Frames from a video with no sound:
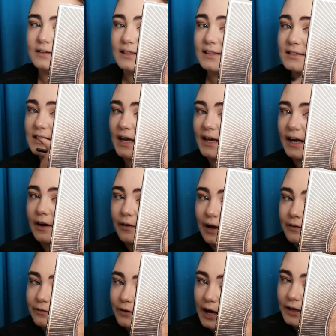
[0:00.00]
This side,
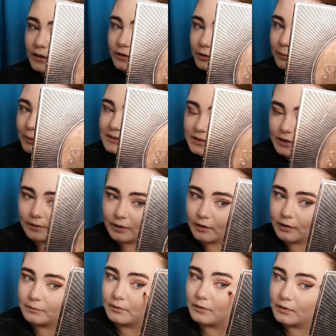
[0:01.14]
however, I don't know what's going
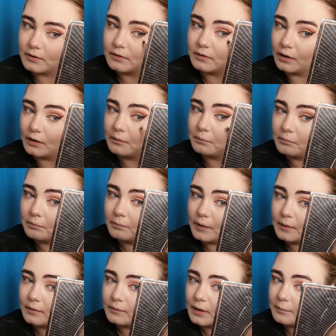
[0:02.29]
on this side.
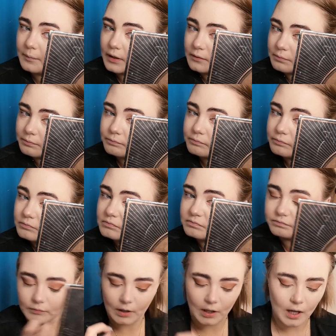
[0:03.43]
But
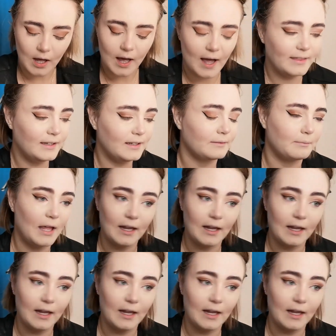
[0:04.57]
I think